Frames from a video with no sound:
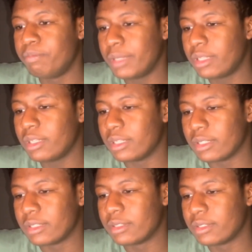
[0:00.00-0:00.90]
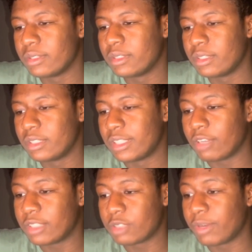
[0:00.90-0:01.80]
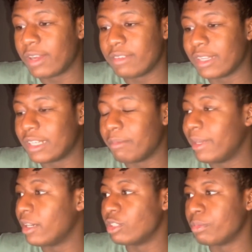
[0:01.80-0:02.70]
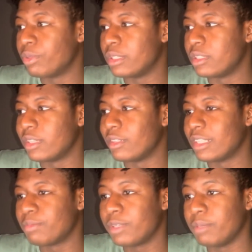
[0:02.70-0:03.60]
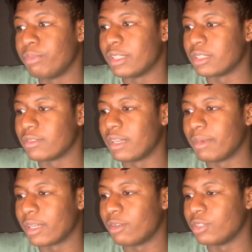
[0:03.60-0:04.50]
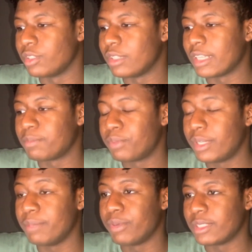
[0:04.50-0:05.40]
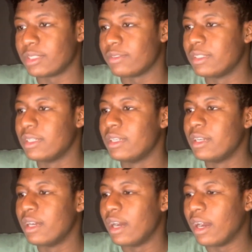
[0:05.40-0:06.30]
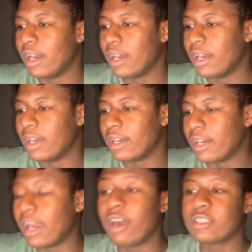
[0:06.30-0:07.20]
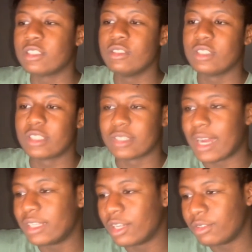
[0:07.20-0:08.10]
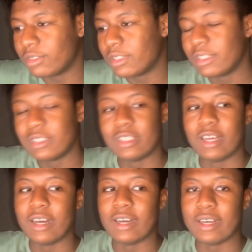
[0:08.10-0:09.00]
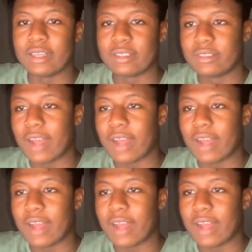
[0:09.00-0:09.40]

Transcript: beat the Celtics without even letting them hit 100 points. So that's pretty impressive. I'm not gonna hold you. That's pretty impressive. Also, just a side note, I